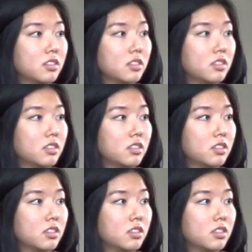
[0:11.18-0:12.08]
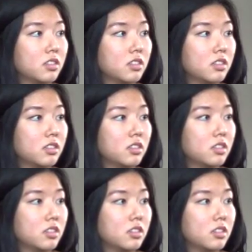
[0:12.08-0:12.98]

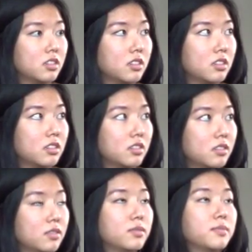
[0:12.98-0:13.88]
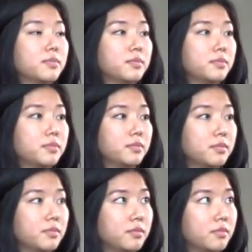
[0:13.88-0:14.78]

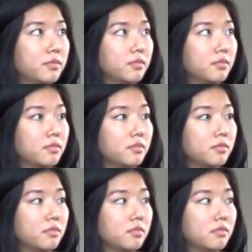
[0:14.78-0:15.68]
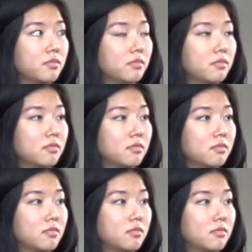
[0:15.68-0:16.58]

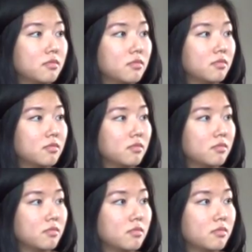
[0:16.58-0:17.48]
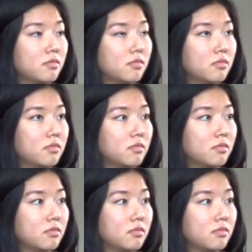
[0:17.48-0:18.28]
(not speaking)